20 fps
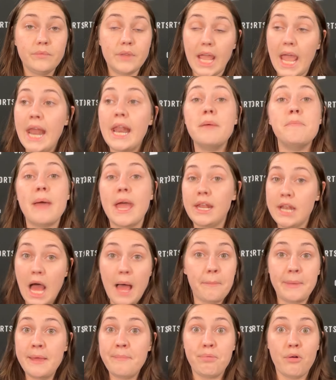And it may
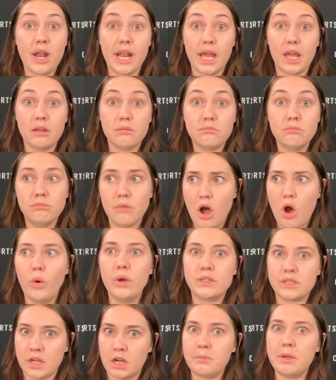not be pretty. Oh,
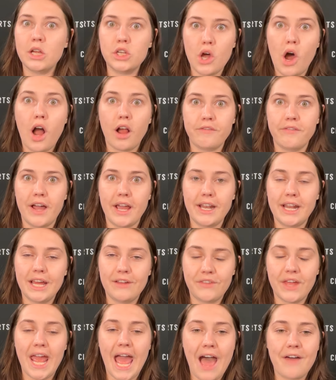it's going to be a dogfight
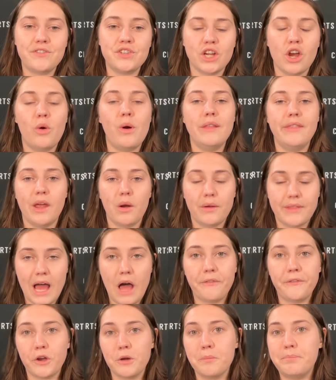if they have to go in there
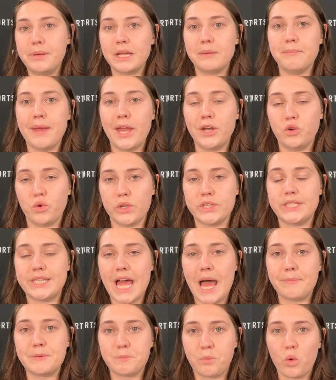without their big man,
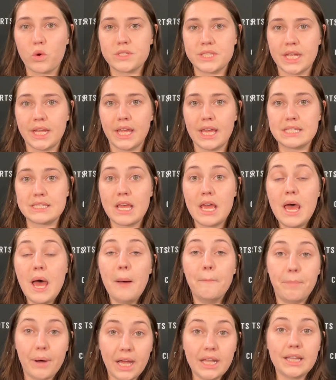Kristaps Porzingis.
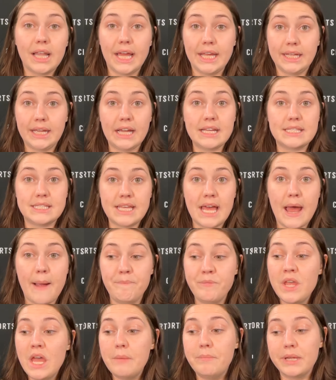But like I
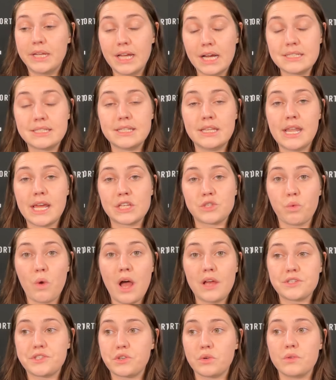said, because the Knicks
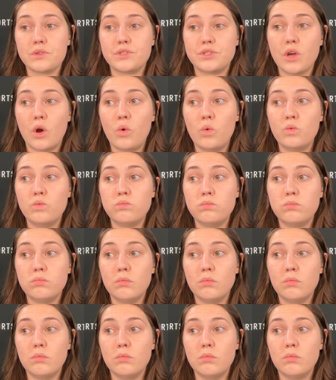roster is so